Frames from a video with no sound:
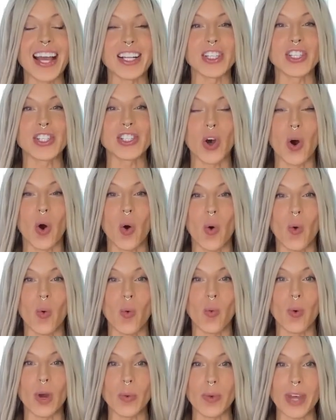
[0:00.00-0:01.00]
And so
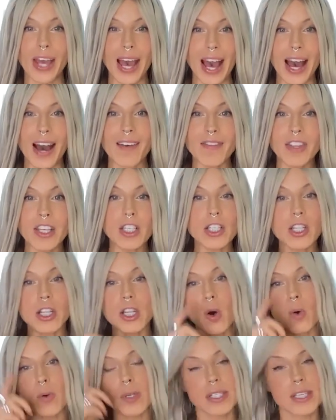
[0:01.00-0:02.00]
when we have this
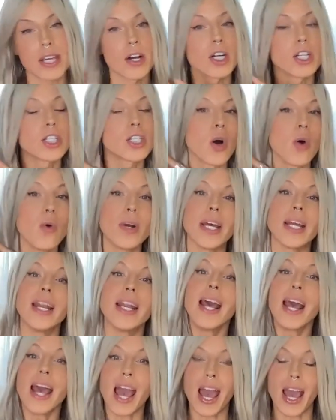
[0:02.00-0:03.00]
low
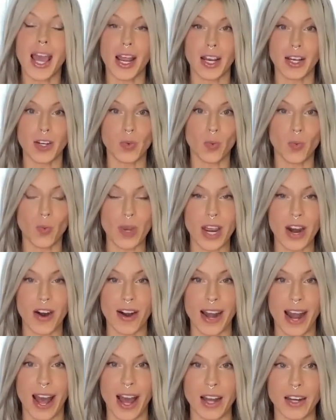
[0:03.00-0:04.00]
serotonin and we
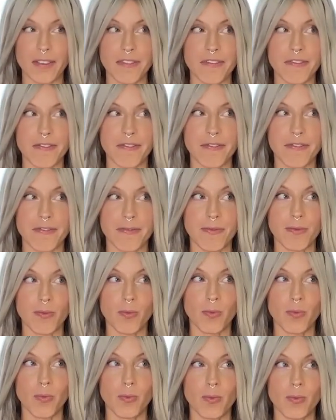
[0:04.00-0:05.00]
are not
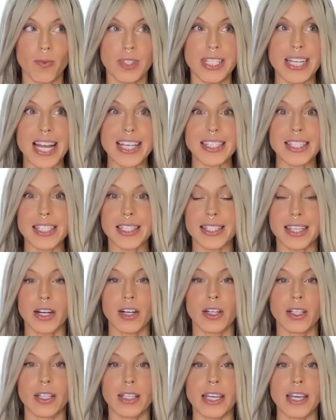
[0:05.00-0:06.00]

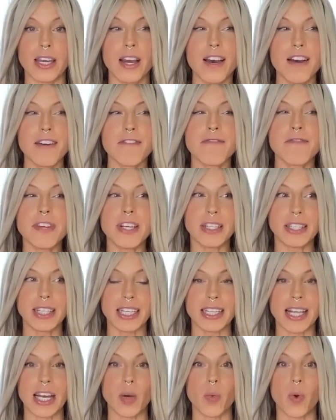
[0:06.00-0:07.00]
necessarily
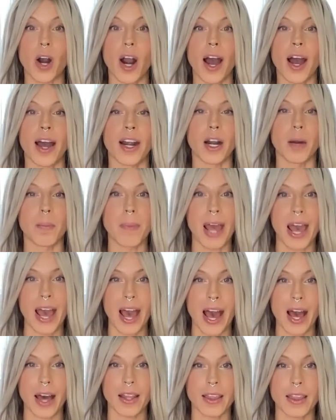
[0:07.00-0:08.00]
feeling like we're on our
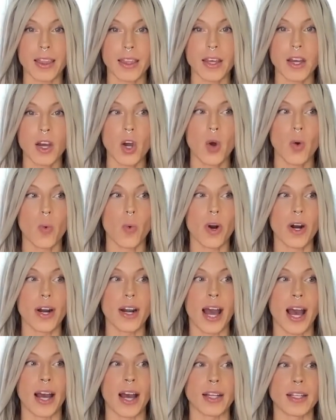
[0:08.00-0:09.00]
path, we're
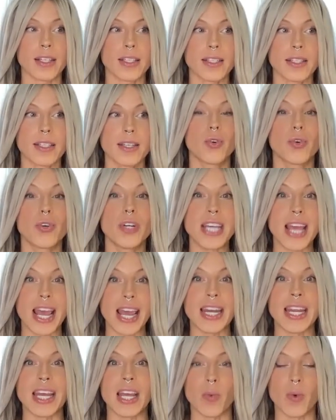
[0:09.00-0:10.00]
not
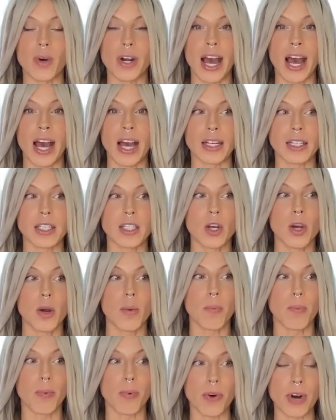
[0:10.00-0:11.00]
creating, we're not
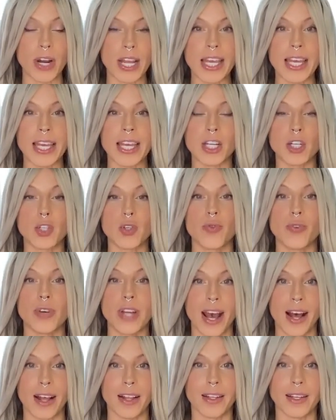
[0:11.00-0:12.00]
bringing into
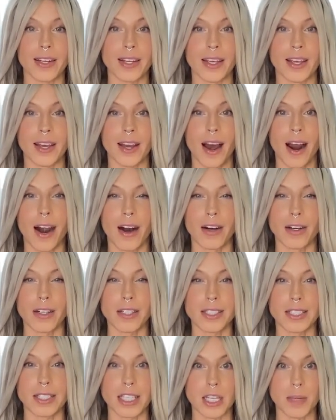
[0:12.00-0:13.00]
reality our
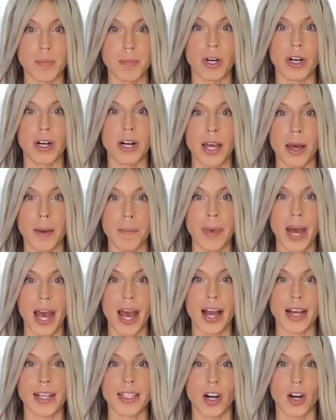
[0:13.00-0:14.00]
deeper
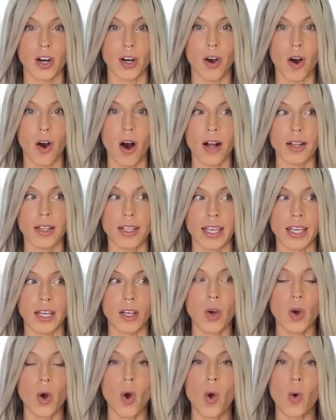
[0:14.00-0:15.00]
impact, our calling,
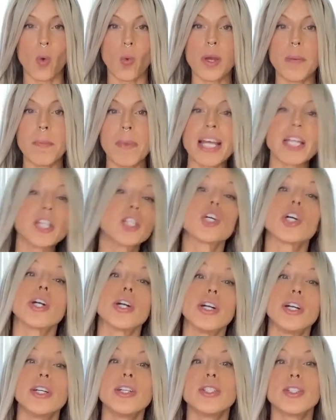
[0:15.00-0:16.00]
we might
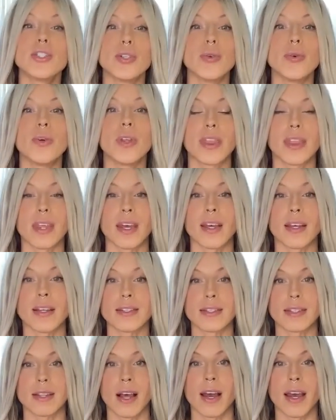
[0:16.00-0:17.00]
turn to
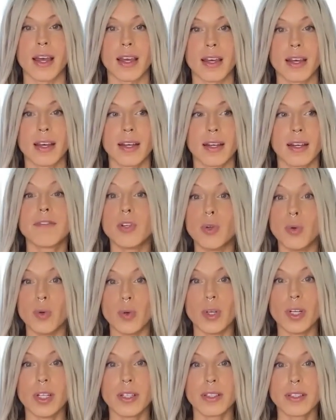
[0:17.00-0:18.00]
things like
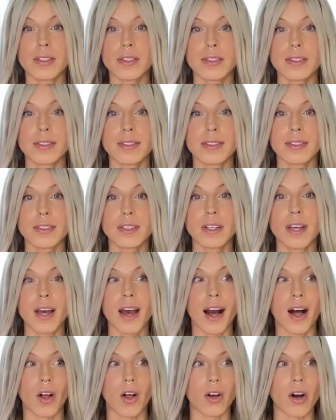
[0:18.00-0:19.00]
food,
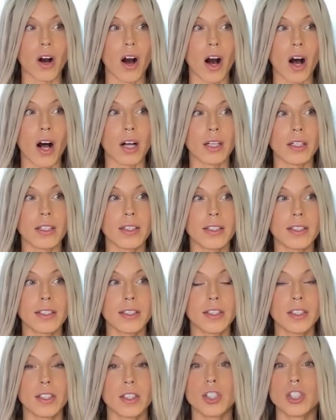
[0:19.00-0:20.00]
alcohol,
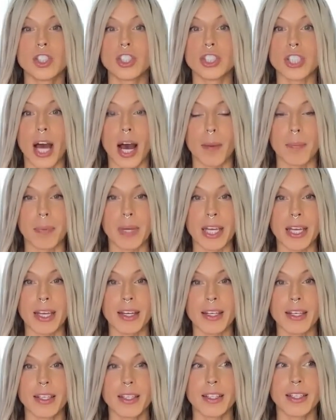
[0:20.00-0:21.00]

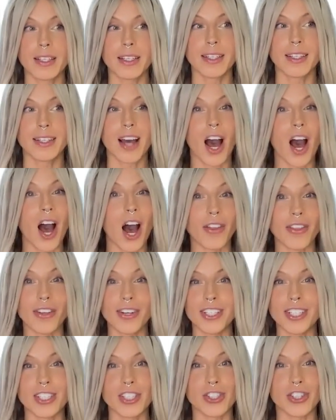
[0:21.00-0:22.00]
shopping,
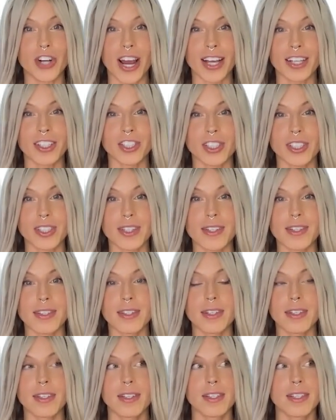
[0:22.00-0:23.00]
other
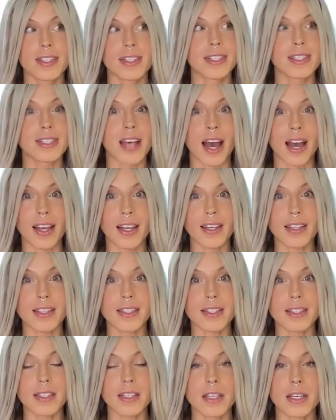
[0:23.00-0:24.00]
distractions,
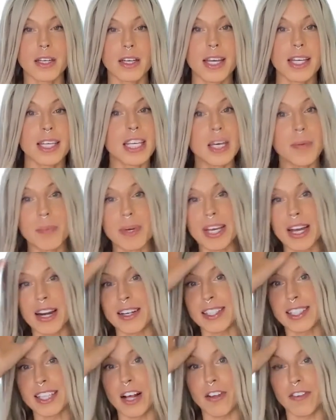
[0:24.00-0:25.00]
sex, keeping
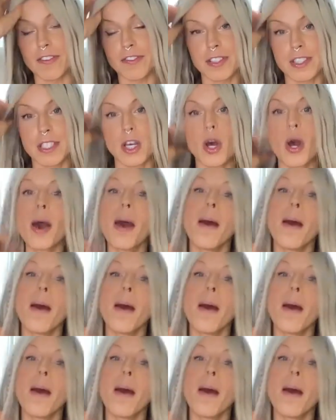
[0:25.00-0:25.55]
ourselves